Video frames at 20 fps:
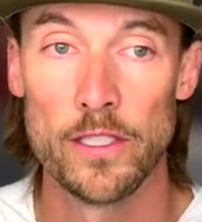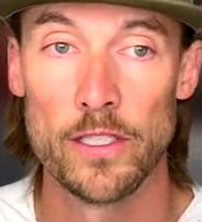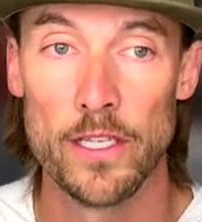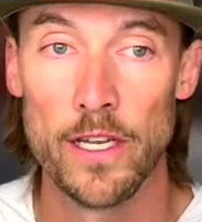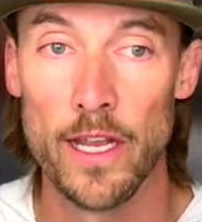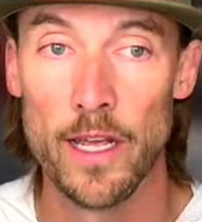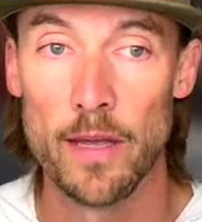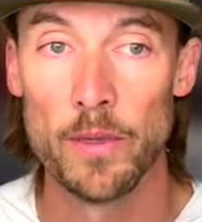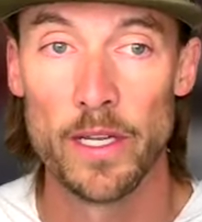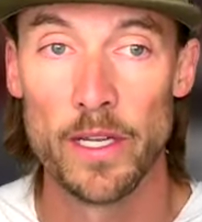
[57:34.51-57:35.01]

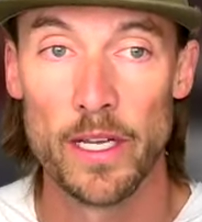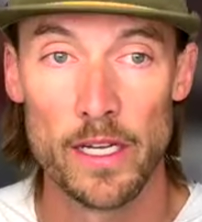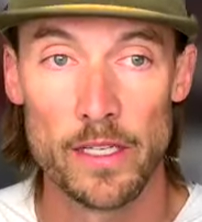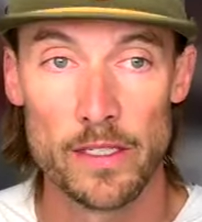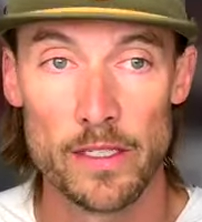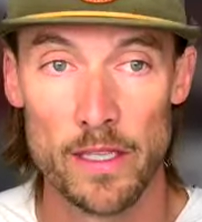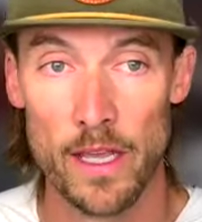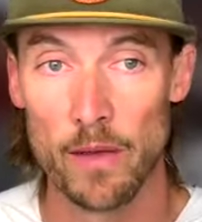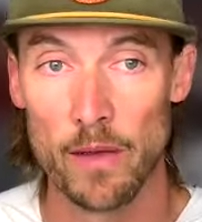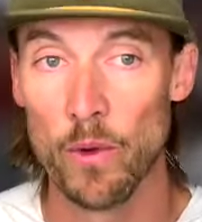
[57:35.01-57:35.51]
today
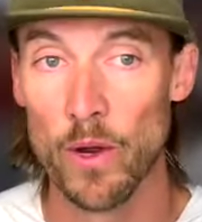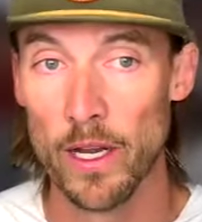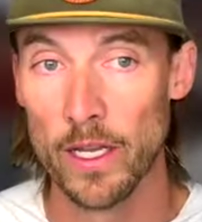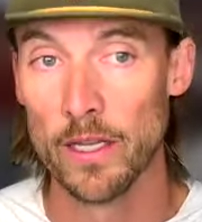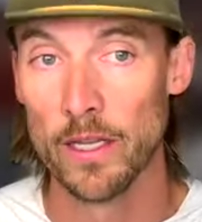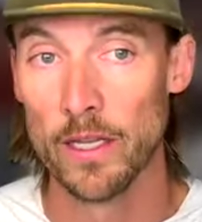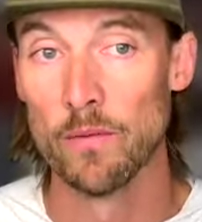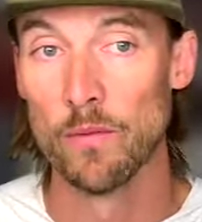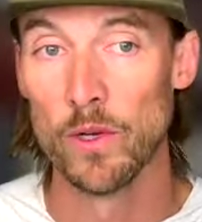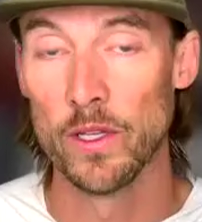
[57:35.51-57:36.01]
because they went
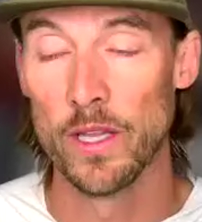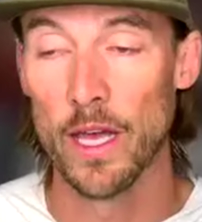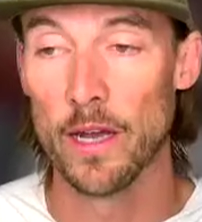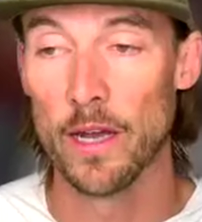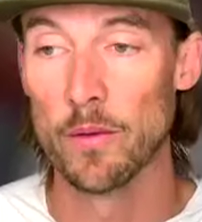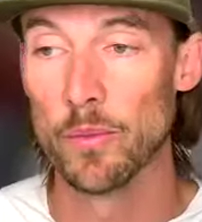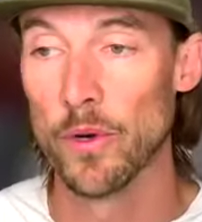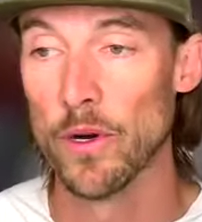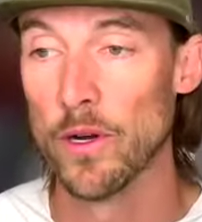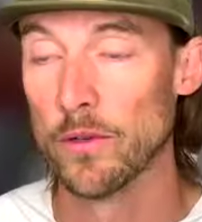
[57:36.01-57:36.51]
in with that
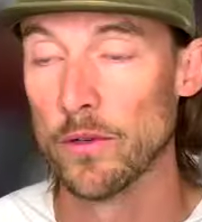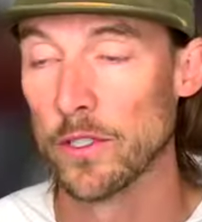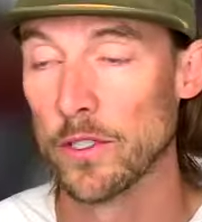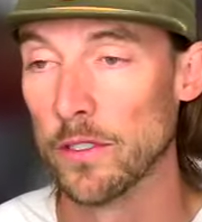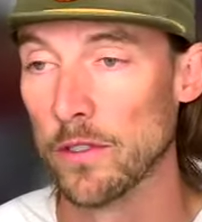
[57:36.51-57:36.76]
approach.